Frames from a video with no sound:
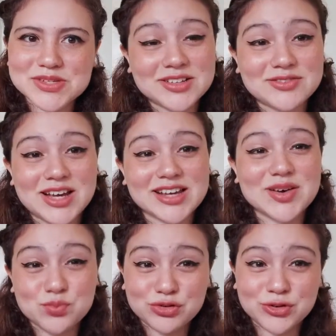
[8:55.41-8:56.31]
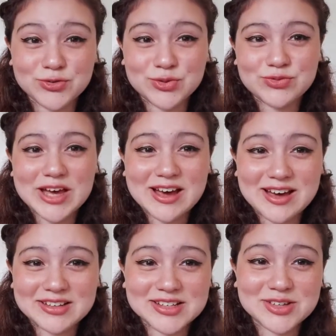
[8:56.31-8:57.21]
Kind of like improved with that,
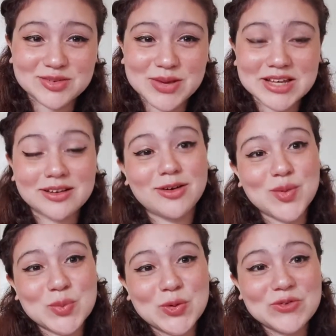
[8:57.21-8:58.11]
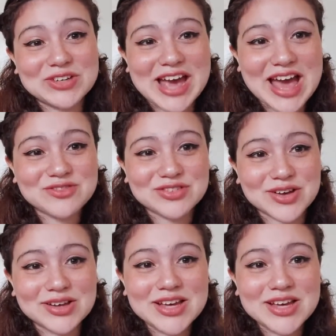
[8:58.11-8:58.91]
and I started making a lot more of an effort